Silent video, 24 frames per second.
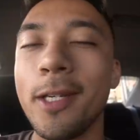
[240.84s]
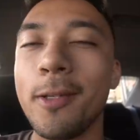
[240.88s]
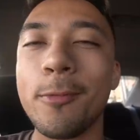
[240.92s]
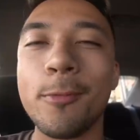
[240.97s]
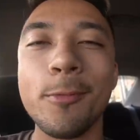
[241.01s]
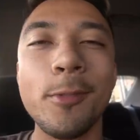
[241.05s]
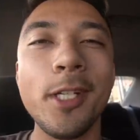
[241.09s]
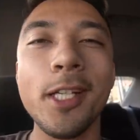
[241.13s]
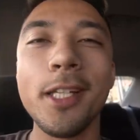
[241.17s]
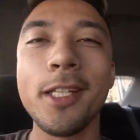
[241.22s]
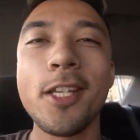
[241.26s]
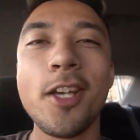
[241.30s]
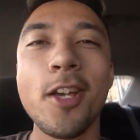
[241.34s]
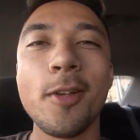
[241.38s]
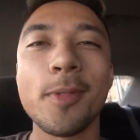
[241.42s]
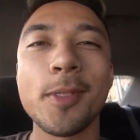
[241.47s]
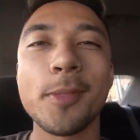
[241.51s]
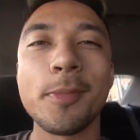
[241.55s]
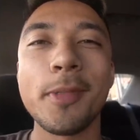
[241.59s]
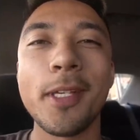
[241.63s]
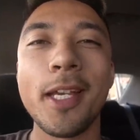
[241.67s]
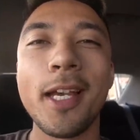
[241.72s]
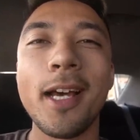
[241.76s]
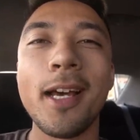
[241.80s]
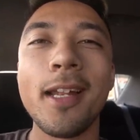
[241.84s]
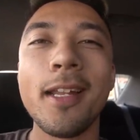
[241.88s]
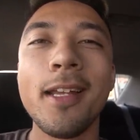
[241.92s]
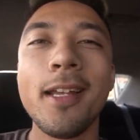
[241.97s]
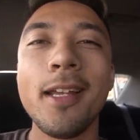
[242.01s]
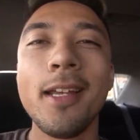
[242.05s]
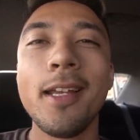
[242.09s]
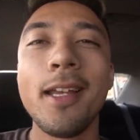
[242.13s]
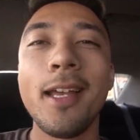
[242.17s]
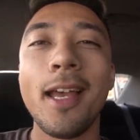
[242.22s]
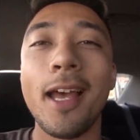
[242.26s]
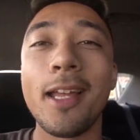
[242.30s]
It really helps me out,
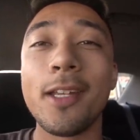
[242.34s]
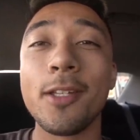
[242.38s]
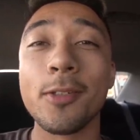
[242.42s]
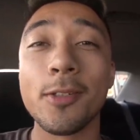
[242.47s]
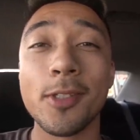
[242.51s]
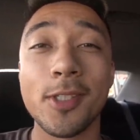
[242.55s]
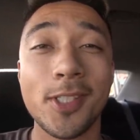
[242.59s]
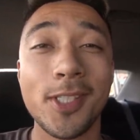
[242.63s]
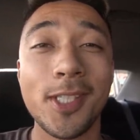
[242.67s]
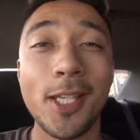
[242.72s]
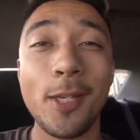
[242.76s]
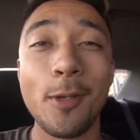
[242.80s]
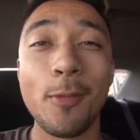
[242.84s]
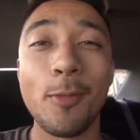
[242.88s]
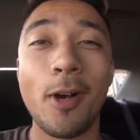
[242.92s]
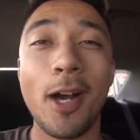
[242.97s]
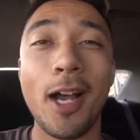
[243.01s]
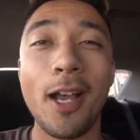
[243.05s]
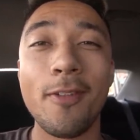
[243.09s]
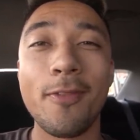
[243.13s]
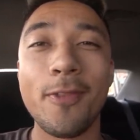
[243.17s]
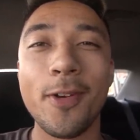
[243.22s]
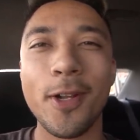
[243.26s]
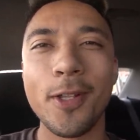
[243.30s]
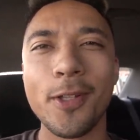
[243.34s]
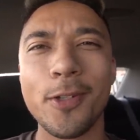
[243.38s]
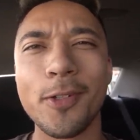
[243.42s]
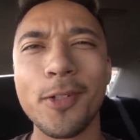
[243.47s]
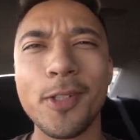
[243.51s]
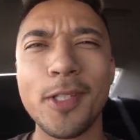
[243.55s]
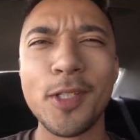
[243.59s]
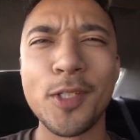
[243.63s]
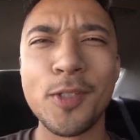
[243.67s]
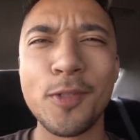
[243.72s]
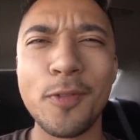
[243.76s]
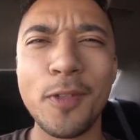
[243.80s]
and you'll see why further
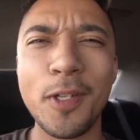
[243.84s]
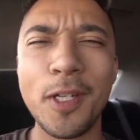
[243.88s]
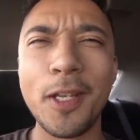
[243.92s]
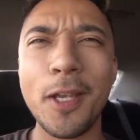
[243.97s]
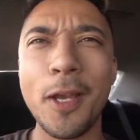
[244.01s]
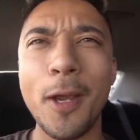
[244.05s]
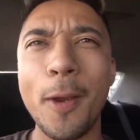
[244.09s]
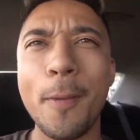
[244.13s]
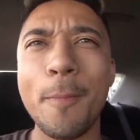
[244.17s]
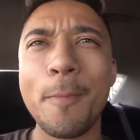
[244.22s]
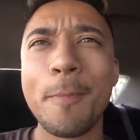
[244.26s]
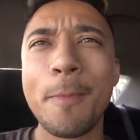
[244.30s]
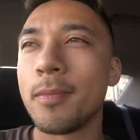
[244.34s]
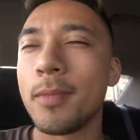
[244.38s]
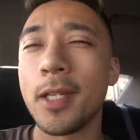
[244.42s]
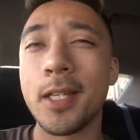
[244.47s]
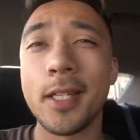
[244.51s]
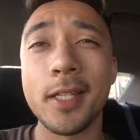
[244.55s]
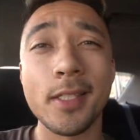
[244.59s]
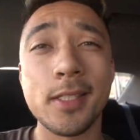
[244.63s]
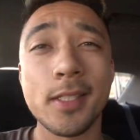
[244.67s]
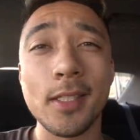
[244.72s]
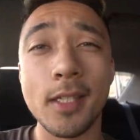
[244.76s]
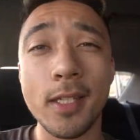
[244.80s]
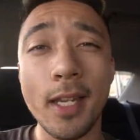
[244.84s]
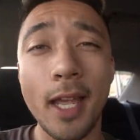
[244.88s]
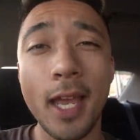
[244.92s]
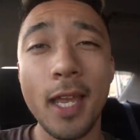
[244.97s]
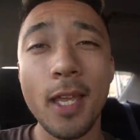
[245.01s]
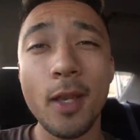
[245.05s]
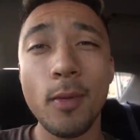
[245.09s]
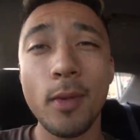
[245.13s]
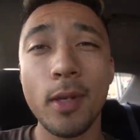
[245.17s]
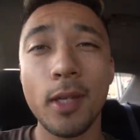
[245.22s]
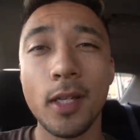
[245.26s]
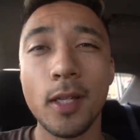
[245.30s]
in this video, because
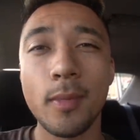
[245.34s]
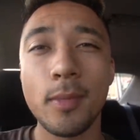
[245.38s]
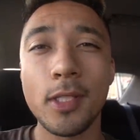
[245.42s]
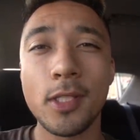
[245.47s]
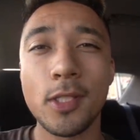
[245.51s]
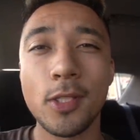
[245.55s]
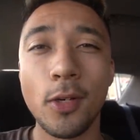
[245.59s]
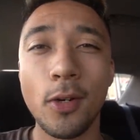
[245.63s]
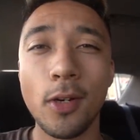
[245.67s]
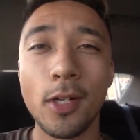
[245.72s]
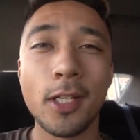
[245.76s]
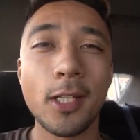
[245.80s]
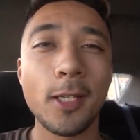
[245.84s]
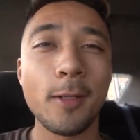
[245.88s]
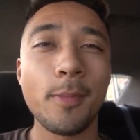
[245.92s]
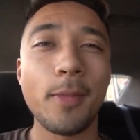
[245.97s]
today we're going to be talking